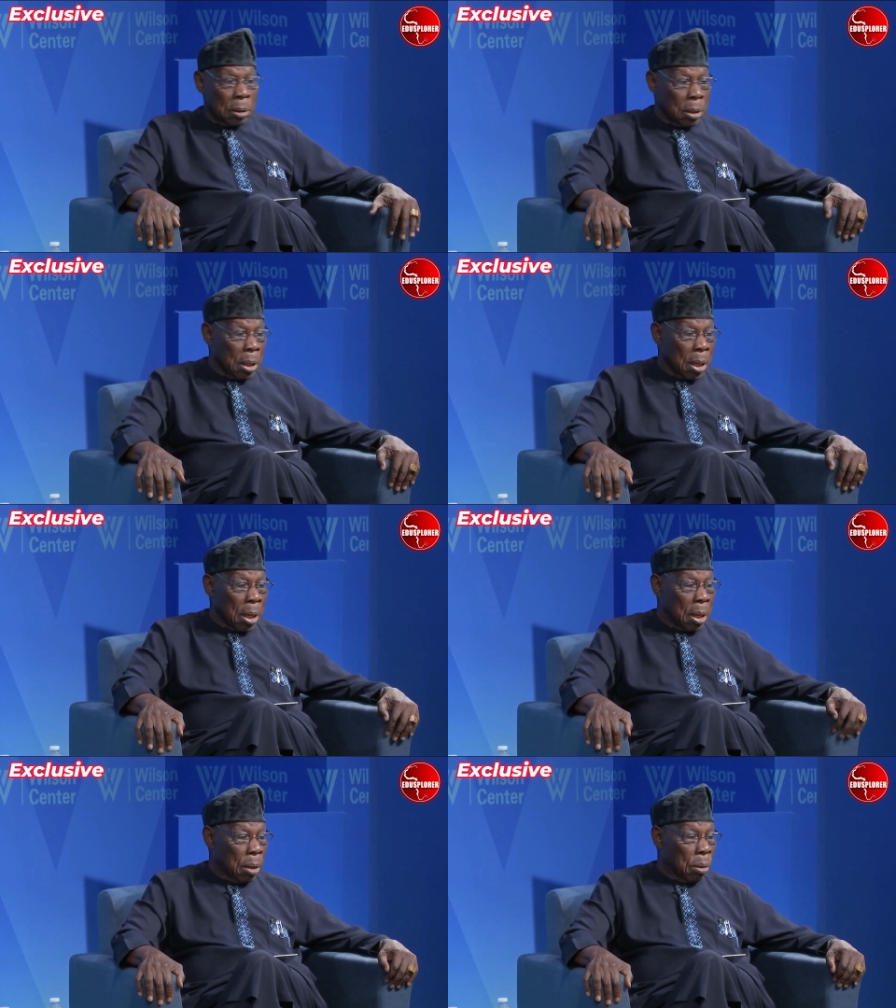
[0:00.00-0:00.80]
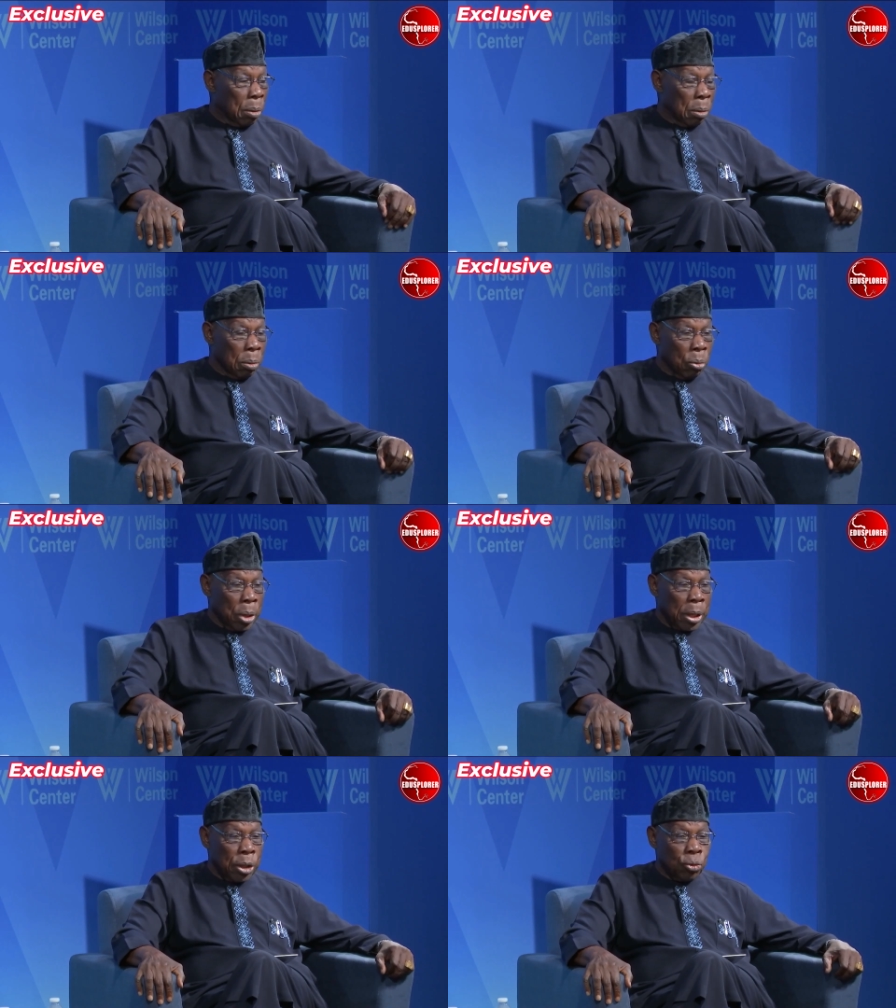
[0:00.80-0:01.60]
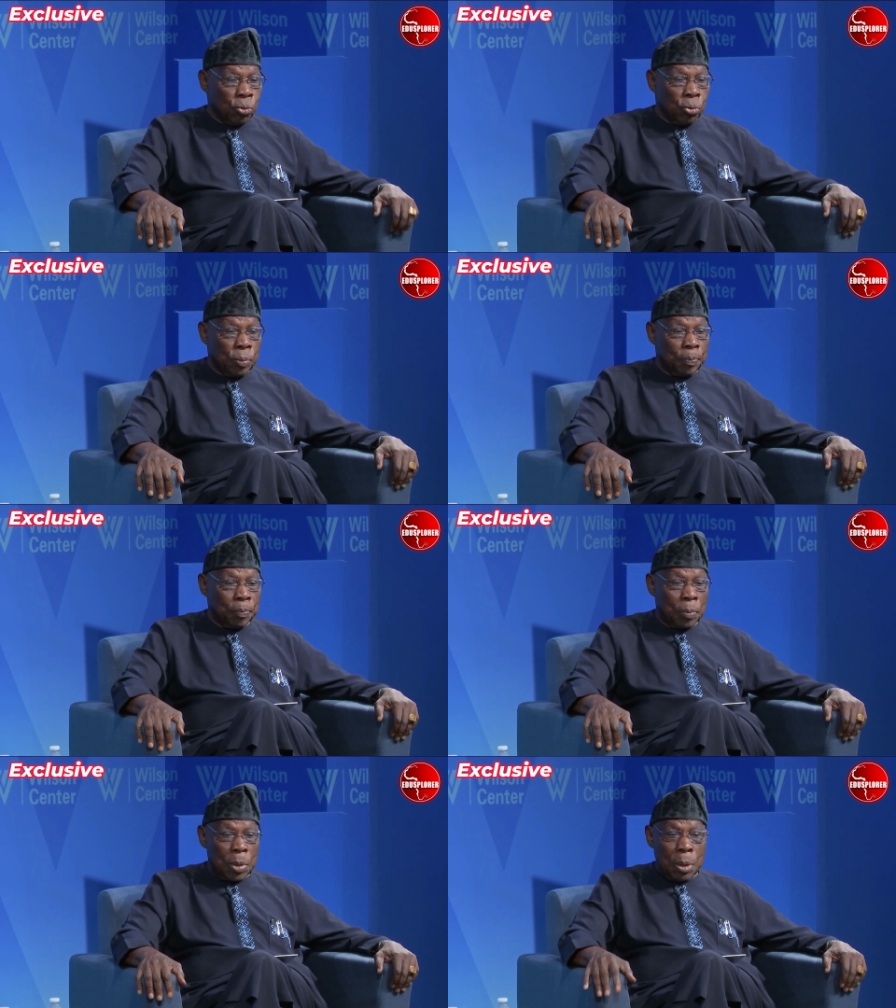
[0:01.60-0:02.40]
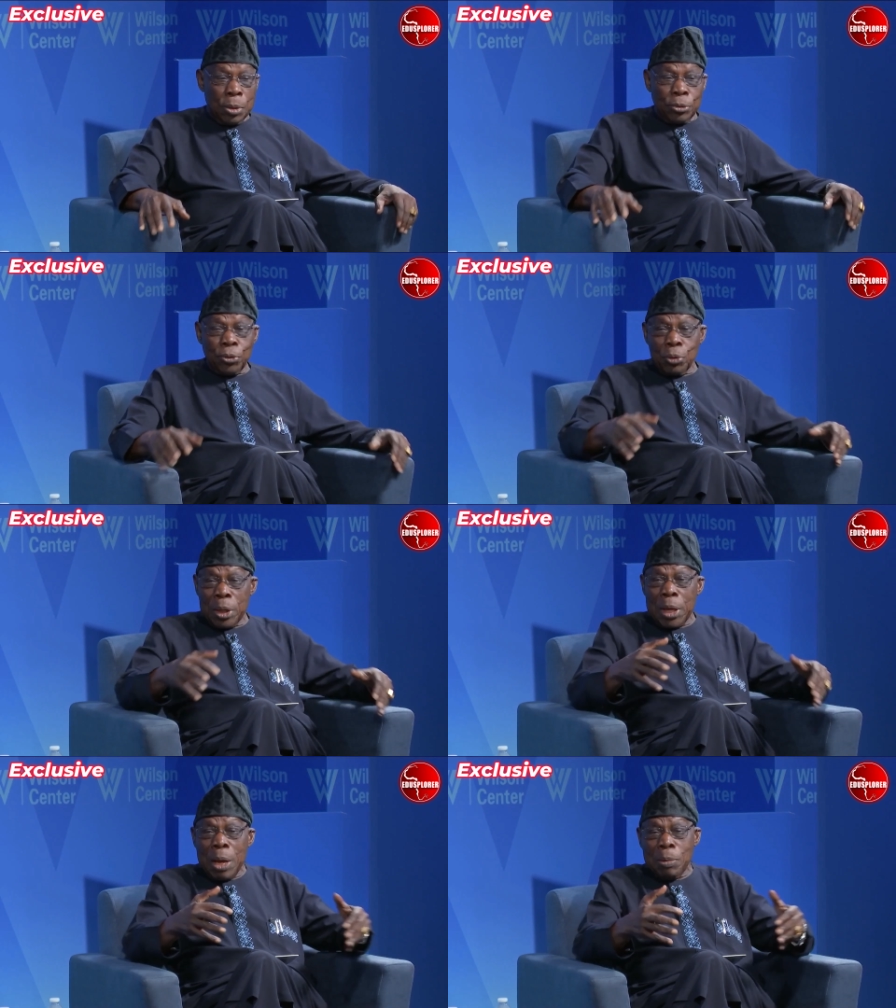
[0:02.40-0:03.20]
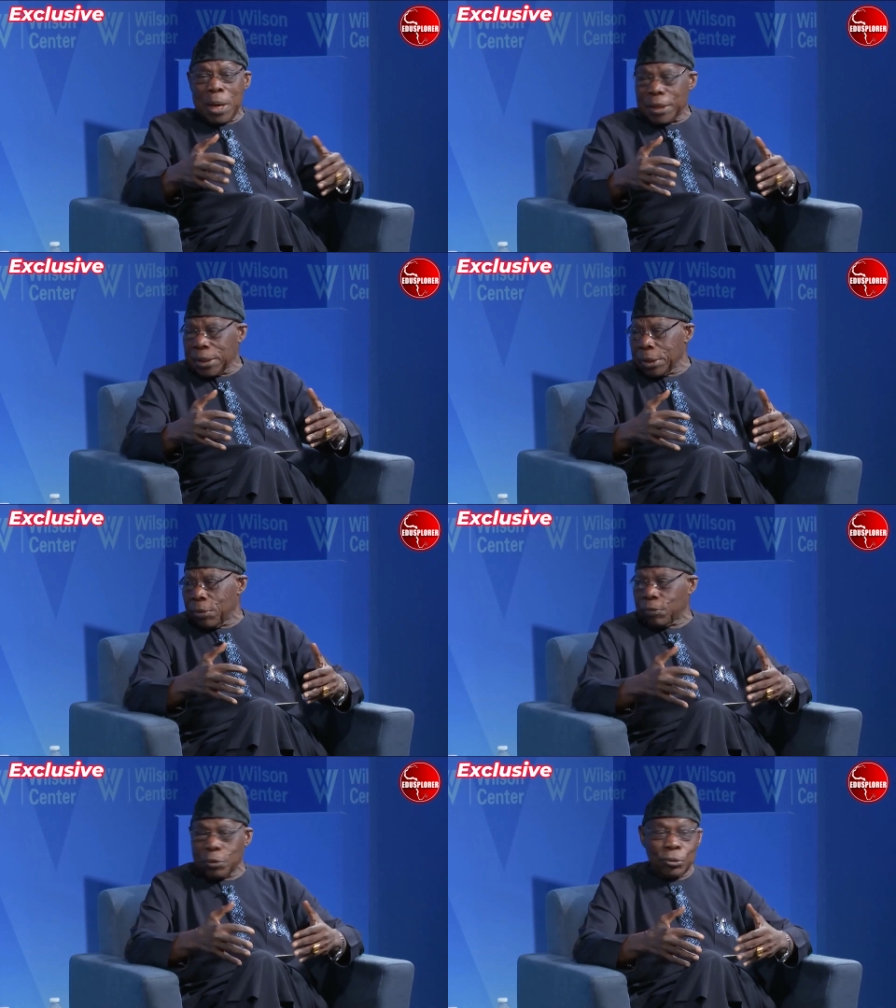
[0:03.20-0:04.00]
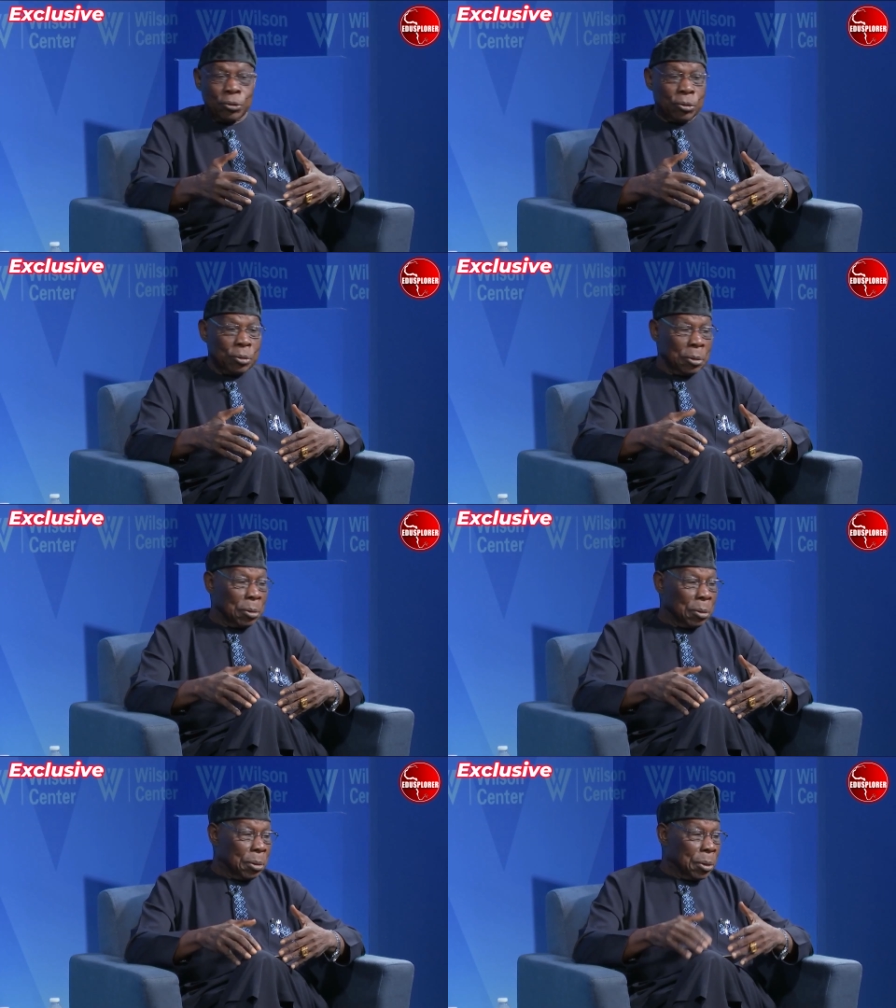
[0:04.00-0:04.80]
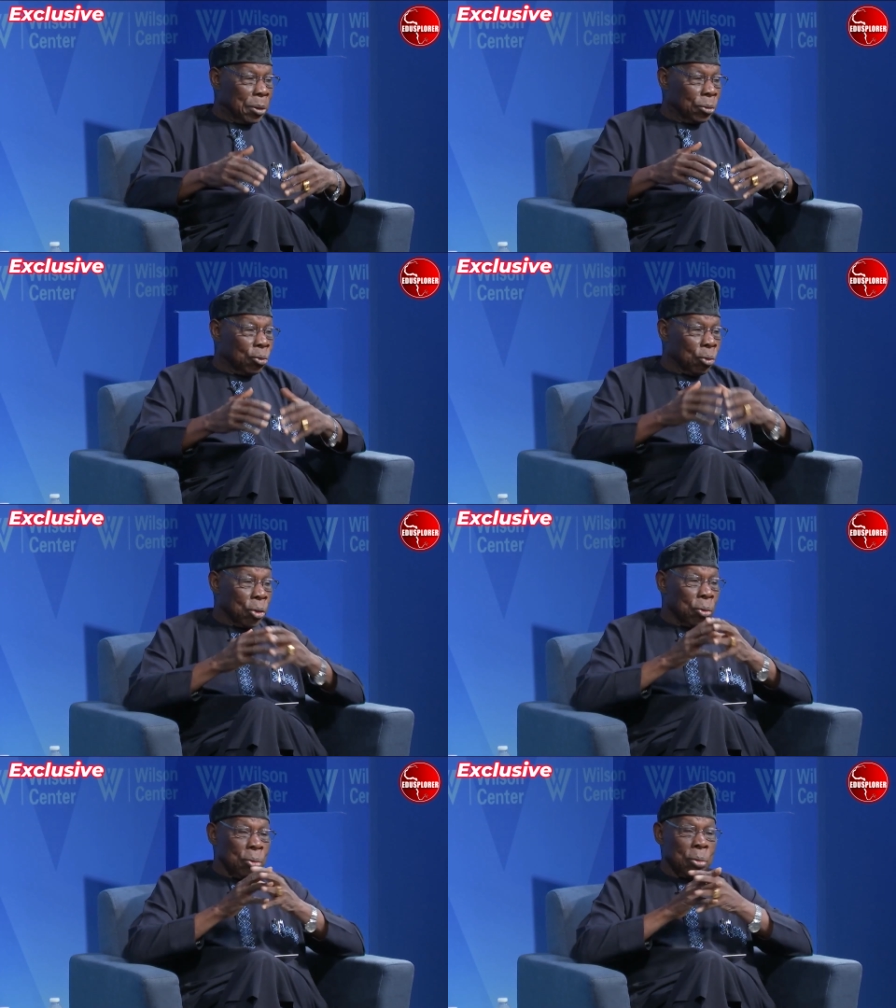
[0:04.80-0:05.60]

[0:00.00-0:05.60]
OAU. So here were three of us in Tokyo